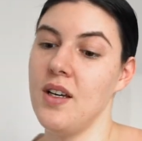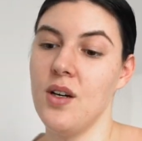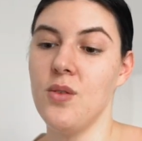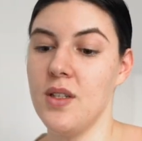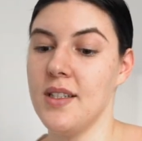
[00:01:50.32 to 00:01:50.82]

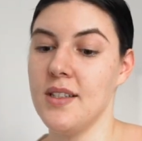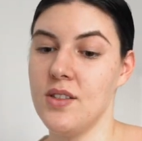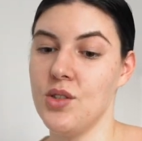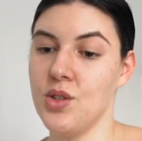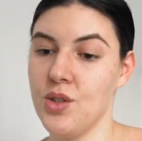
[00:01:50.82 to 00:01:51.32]
only need
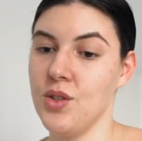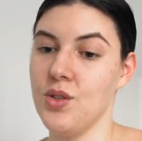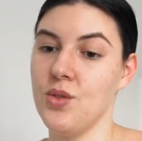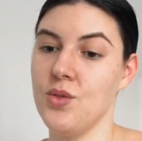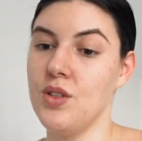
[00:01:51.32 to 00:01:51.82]
to show
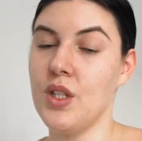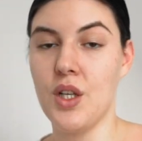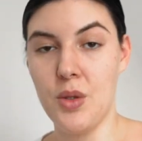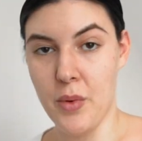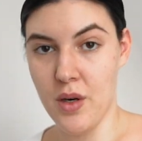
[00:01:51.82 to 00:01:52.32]
you the
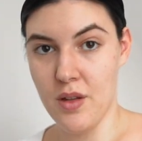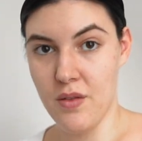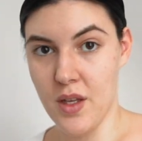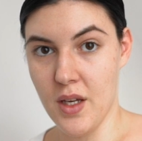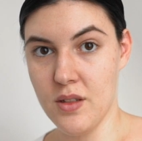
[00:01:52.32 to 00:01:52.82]
good part of
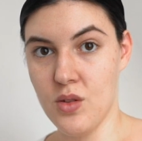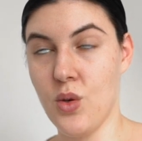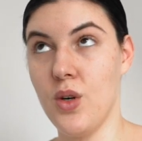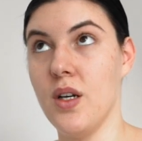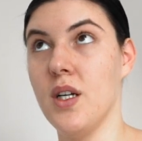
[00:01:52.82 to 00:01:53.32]
things
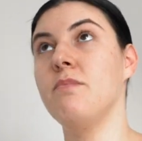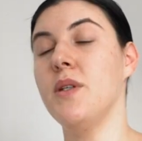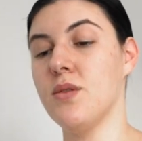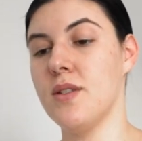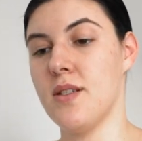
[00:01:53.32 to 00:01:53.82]
or
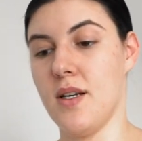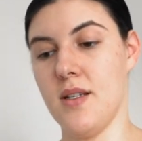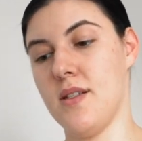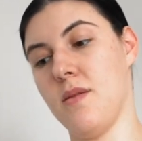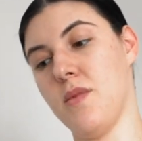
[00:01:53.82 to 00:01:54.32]

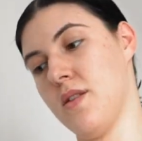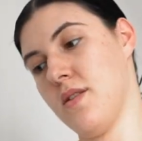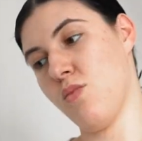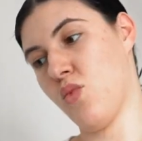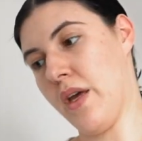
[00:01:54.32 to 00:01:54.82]
beauticize them in
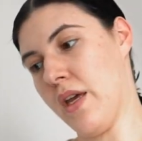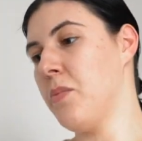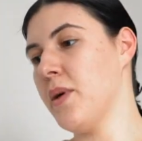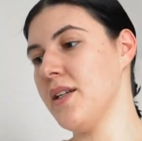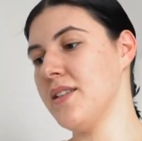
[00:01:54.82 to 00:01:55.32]
some way,
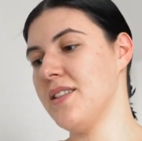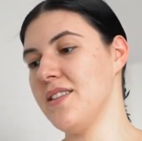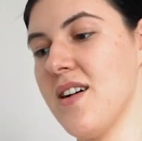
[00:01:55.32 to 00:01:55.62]
but